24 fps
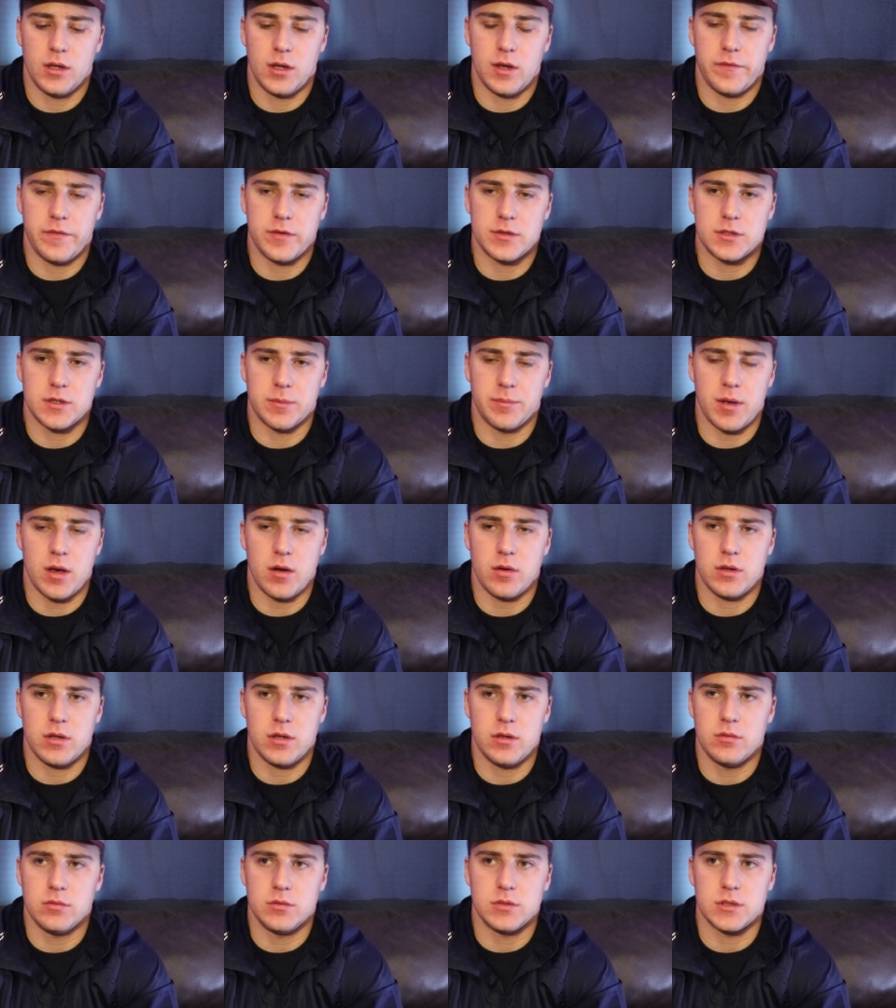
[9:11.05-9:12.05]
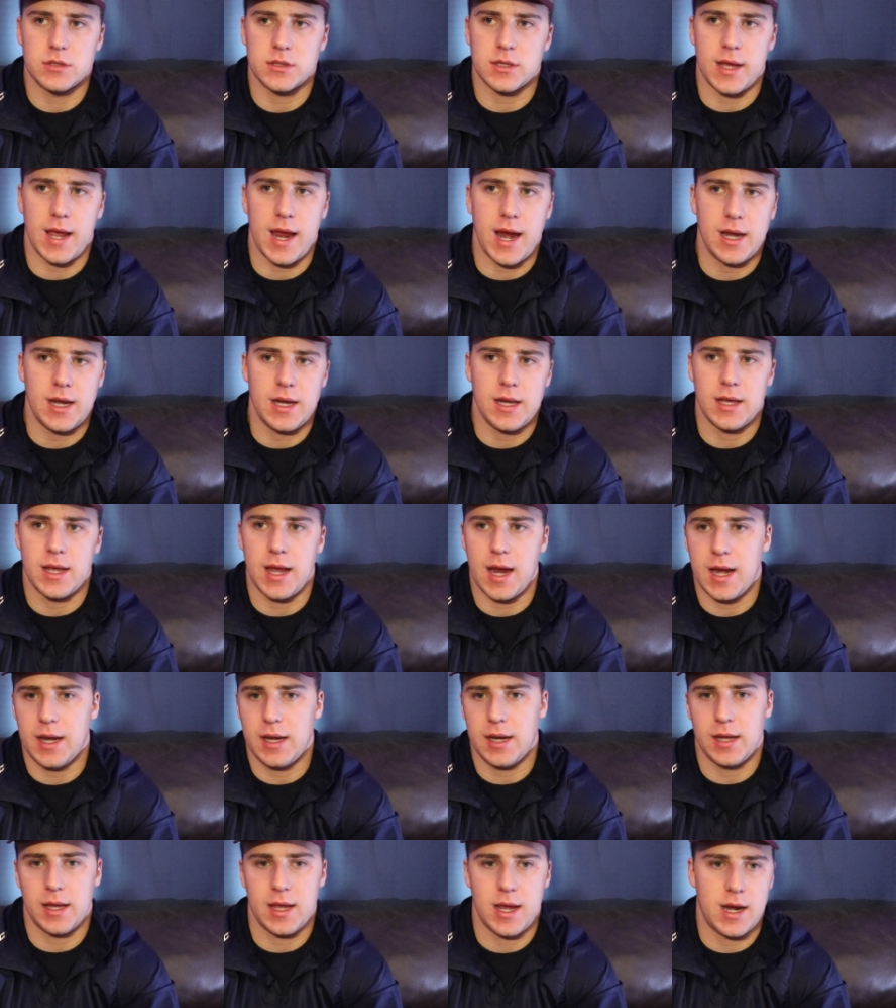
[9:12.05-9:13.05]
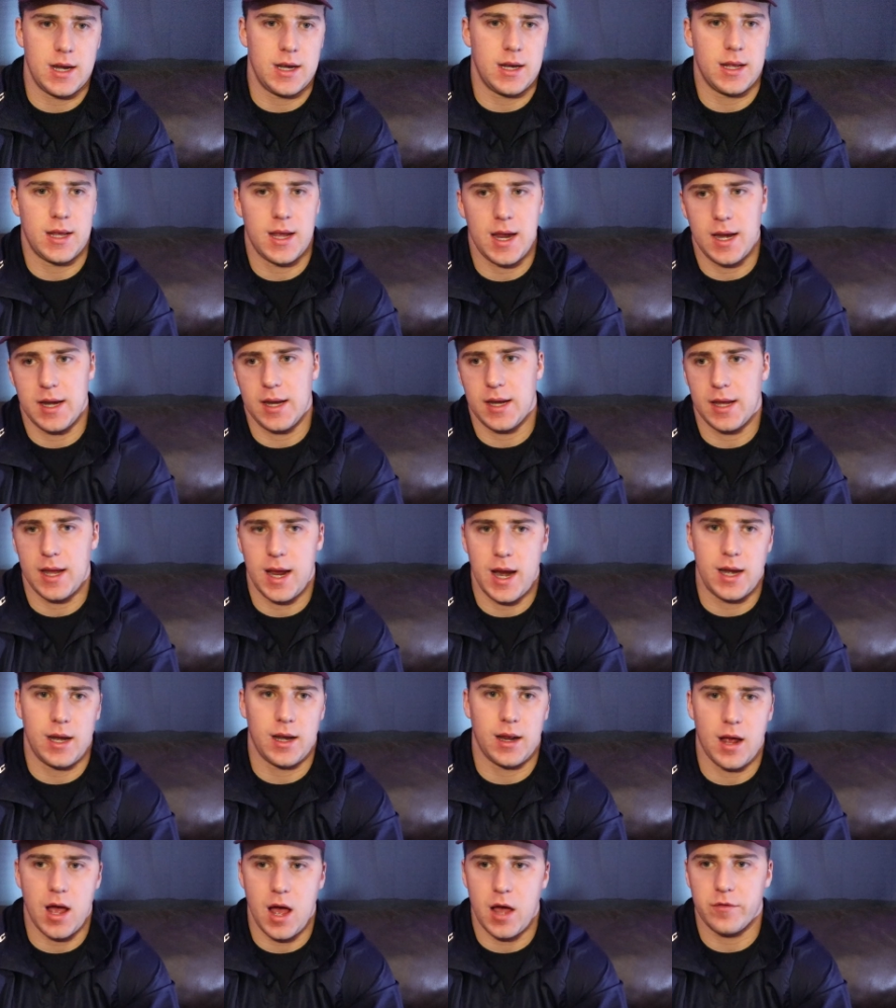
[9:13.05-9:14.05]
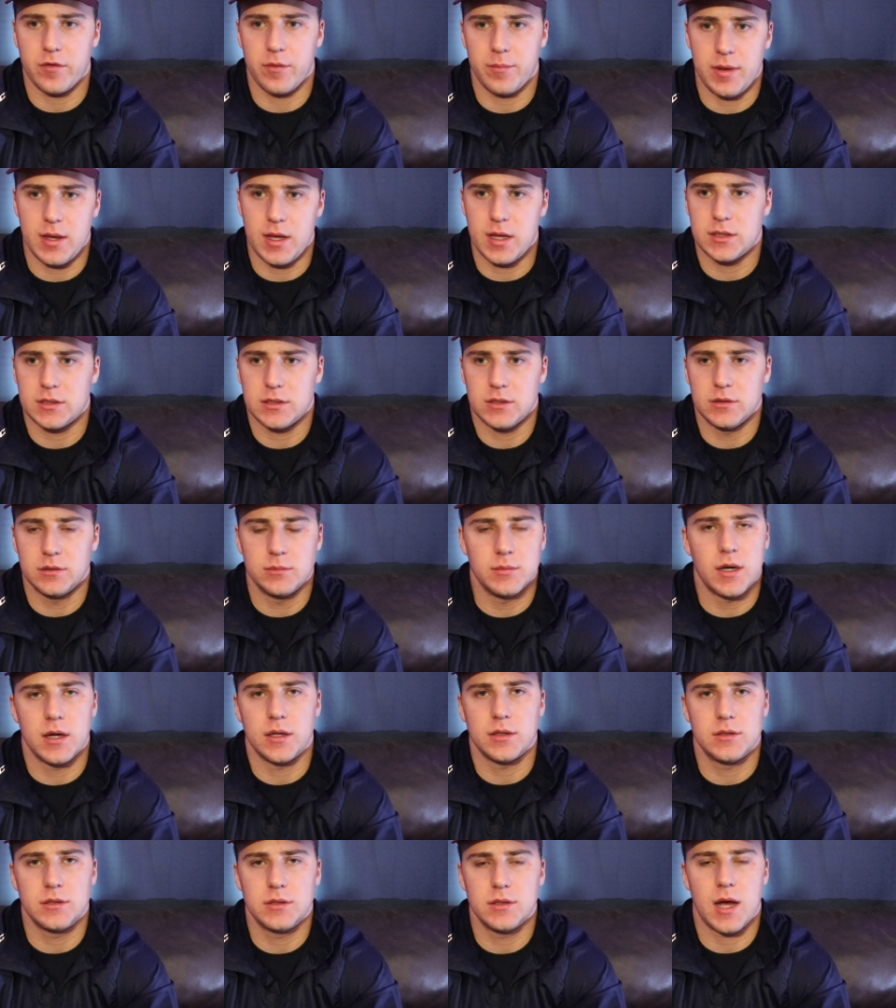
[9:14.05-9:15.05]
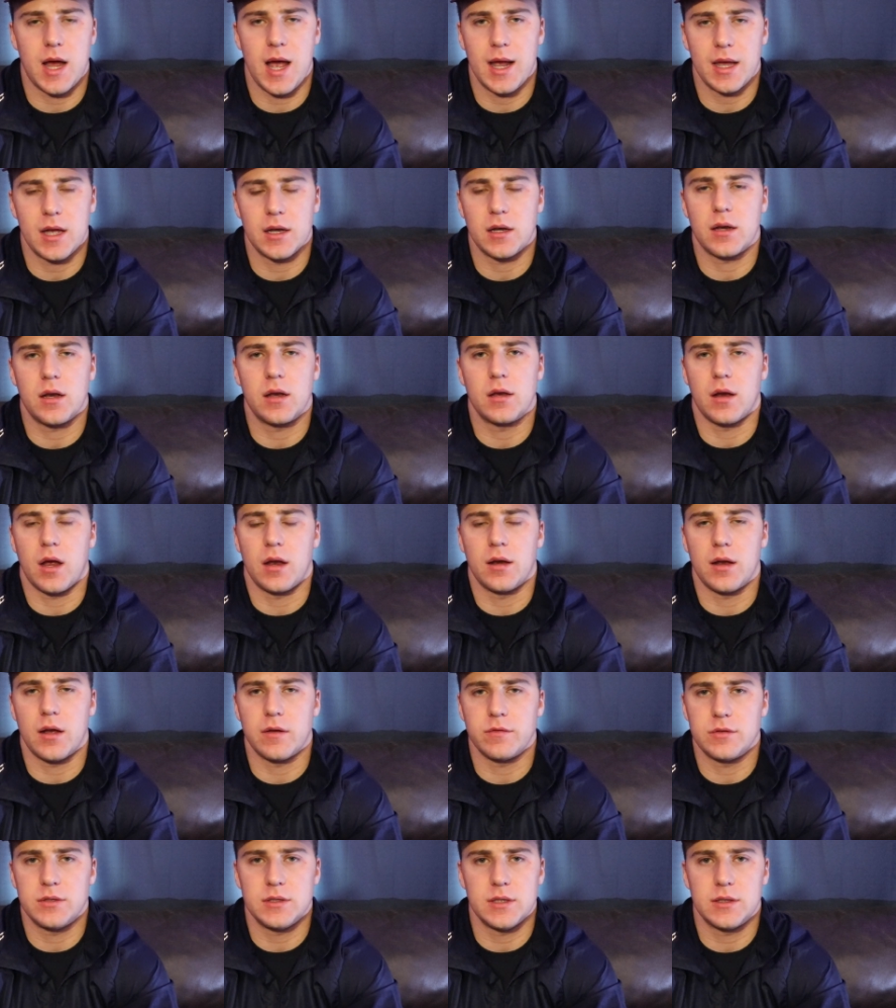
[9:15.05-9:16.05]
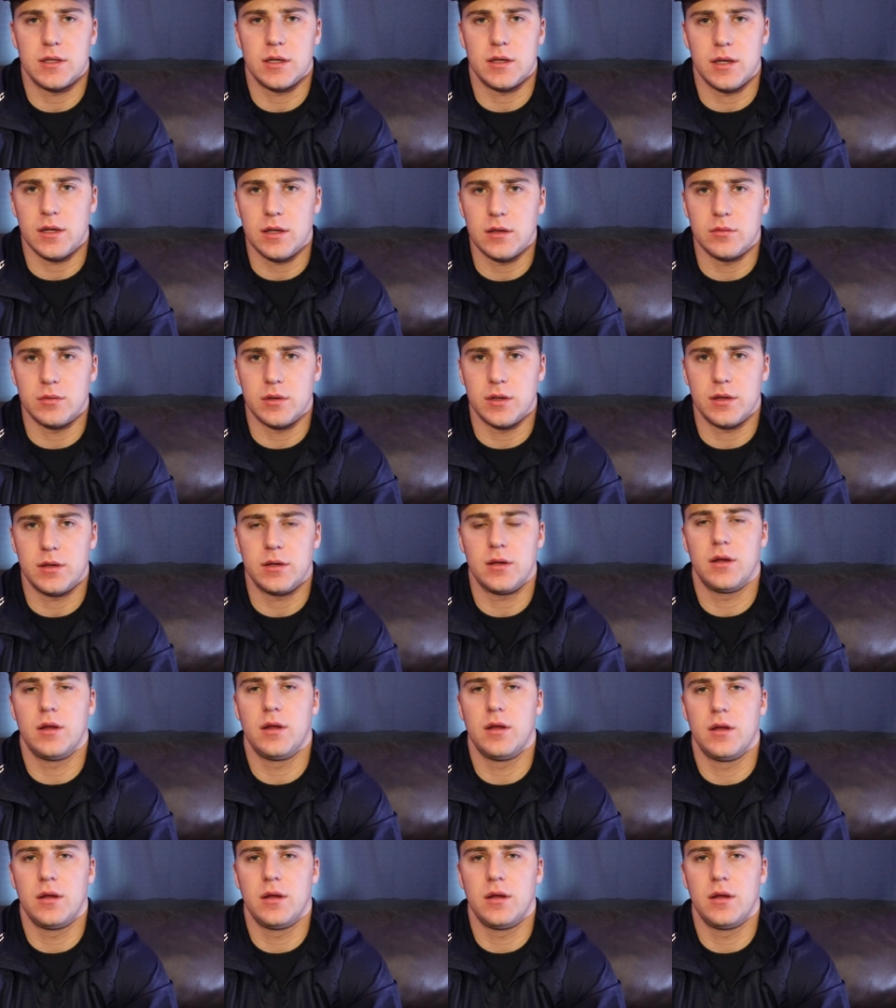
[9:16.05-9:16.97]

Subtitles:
if it's about you just gaining off of me, it's too much. I got enough shit to deal with.